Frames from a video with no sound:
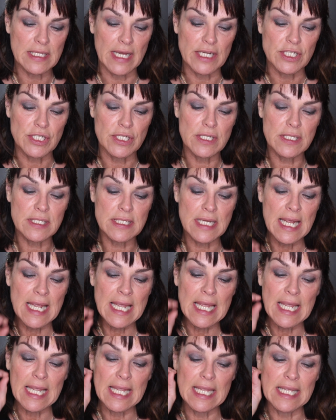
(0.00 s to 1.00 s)
lashes
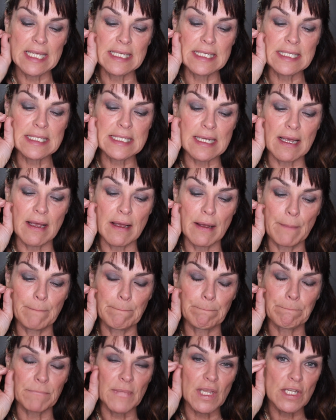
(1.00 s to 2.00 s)
is
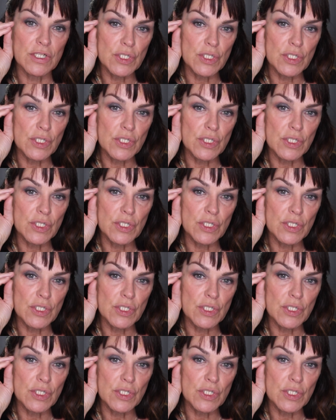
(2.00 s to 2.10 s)
um,